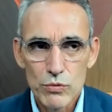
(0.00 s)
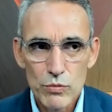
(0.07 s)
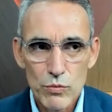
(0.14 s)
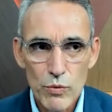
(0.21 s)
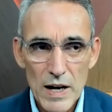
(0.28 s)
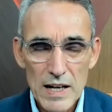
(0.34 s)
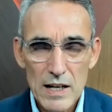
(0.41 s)

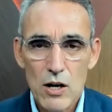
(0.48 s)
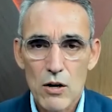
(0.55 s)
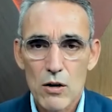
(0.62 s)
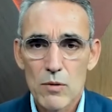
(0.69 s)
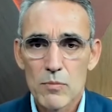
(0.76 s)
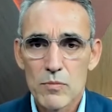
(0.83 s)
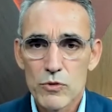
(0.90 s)

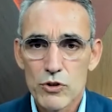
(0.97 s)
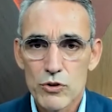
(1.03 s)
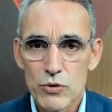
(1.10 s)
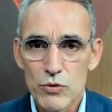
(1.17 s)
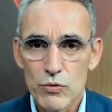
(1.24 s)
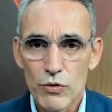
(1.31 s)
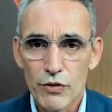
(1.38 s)
welcome,
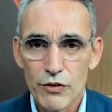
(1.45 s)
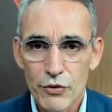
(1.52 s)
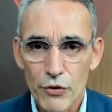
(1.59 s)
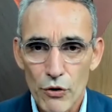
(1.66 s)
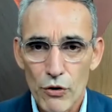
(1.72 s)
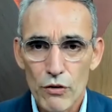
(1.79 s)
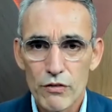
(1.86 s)
to
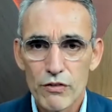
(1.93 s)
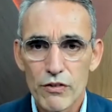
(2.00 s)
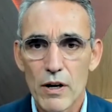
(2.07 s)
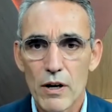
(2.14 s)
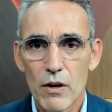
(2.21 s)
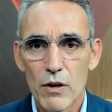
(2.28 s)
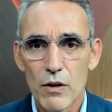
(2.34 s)
serve
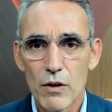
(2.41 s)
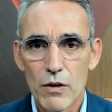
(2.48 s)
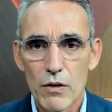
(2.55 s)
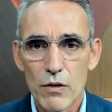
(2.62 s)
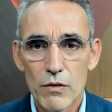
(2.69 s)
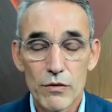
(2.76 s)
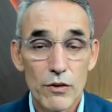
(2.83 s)

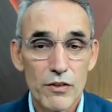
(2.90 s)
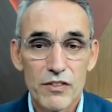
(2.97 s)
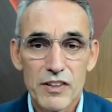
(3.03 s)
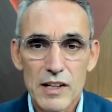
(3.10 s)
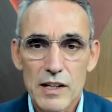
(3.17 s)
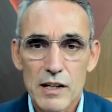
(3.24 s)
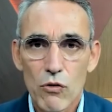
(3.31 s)
the
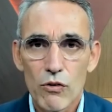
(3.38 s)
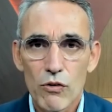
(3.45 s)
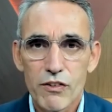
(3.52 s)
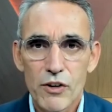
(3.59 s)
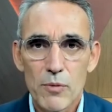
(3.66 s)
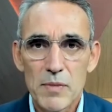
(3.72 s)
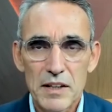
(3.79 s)
C-level
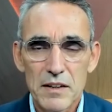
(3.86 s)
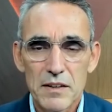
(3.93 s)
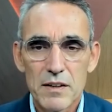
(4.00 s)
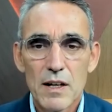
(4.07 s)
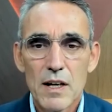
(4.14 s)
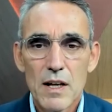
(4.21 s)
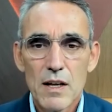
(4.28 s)
summit.
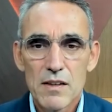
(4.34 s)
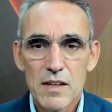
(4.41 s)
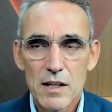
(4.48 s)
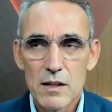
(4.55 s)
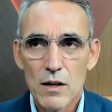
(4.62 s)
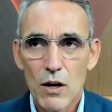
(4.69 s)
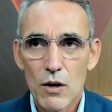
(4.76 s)

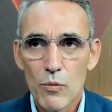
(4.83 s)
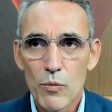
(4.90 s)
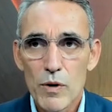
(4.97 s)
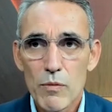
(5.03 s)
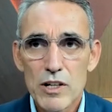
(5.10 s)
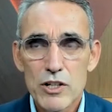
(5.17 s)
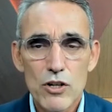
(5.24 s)
Then
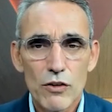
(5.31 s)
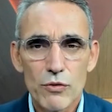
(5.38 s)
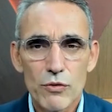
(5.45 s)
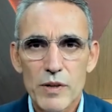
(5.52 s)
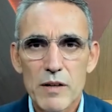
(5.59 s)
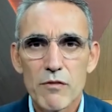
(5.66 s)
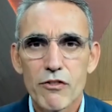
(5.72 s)
we will
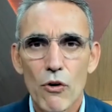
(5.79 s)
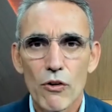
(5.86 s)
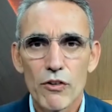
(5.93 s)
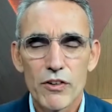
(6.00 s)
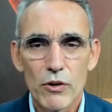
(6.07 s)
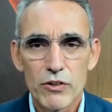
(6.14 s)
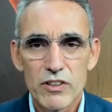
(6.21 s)
just
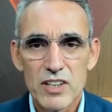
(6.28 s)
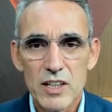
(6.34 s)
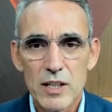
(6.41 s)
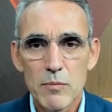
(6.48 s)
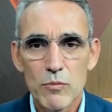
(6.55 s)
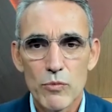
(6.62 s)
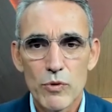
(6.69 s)
reinforce our
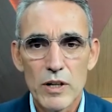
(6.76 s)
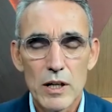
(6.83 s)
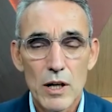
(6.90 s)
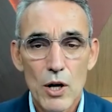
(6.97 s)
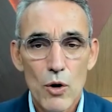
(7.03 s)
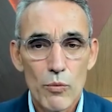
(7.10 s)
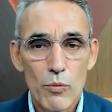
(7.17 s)
team. We
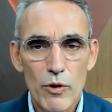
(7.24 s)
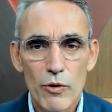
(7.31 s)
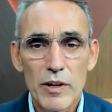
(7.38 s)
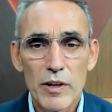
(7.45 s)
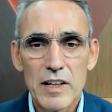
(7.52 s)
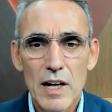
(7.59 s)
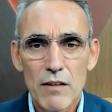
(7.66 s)

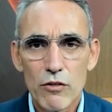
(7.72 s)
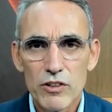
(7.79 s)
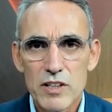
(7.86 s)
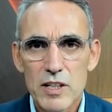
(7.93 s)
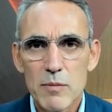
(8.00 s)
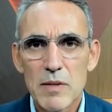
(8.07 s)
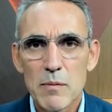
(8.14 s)
already have a
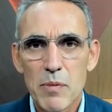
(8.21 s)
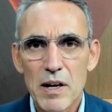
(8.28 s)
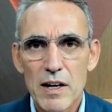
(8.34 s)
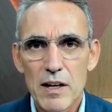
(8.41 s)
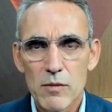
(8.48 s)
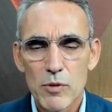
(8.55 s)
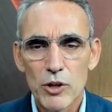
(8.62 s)
team in
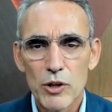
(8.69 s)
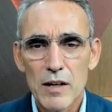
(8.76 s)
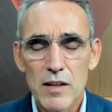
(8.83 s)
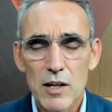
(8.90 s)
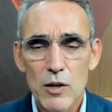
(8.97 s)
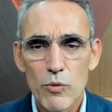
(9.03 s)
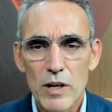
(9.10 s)
place, but I
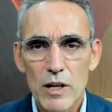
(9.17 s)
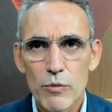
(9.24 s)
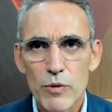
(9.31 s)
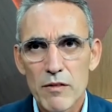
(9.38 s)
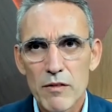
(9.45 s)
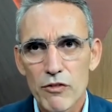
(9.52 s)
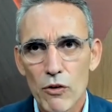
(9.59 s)
think we'll
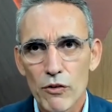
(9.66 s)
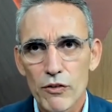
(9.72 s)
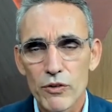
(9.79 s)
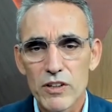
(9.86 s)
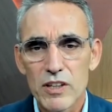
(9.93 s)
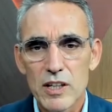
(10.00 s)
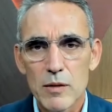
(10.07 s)
reinforce
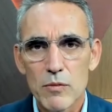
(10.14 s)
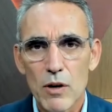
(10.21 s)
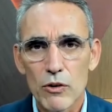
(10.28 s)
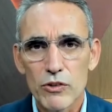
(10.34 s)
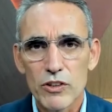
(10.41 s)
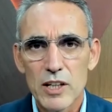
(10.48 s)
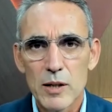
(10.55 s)

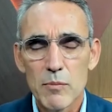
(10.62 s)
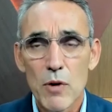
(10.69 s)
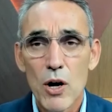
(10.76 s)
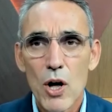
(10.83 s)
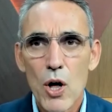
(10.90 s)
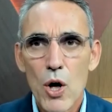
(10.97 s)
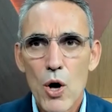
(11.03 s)
our team,
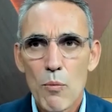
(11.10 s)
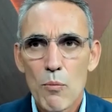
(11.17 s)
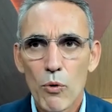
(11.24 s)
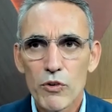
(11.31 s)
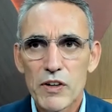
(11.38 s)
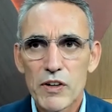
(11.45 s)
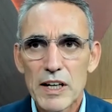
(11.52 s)

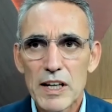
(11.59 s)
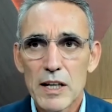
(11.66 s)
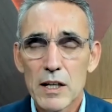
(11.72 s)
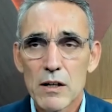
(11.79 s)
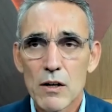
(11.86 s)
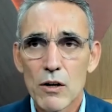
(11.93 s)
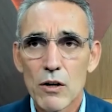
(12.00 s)
mostly
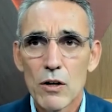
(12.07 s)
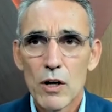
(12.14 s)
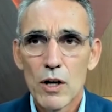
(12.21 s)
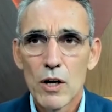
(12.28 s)
in a